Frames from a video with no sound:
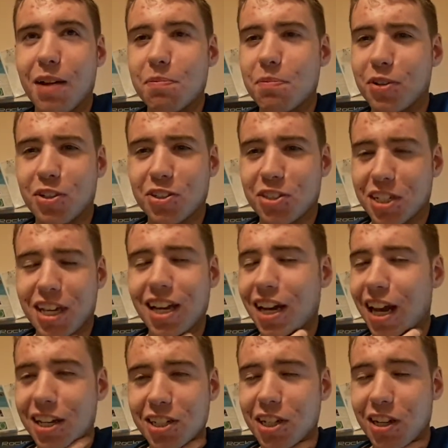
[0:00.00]
Because
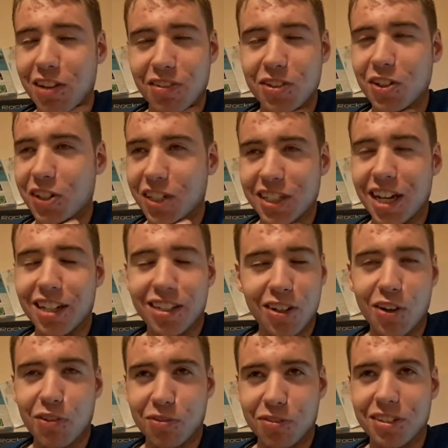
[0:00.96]
again, I think I've annoyed Heather
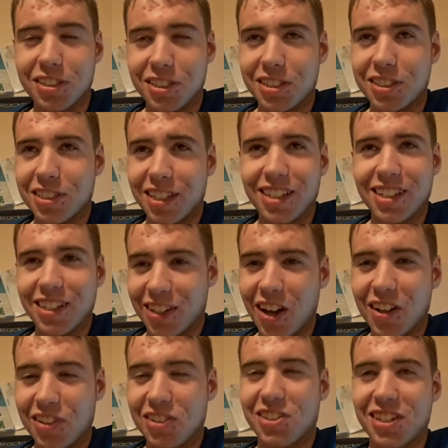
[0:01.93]
Humphreys
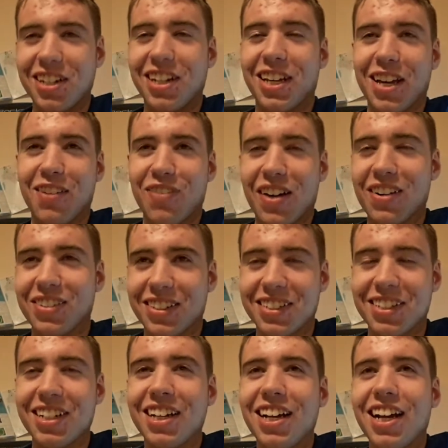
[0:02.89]
constantly about
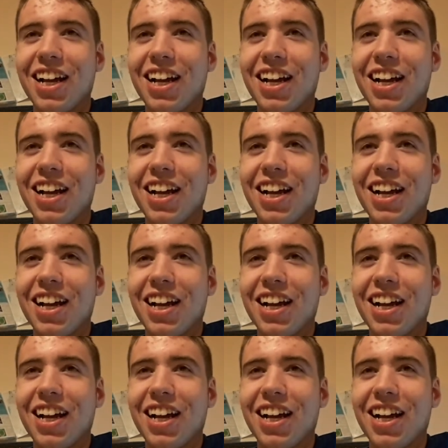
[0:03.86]
it.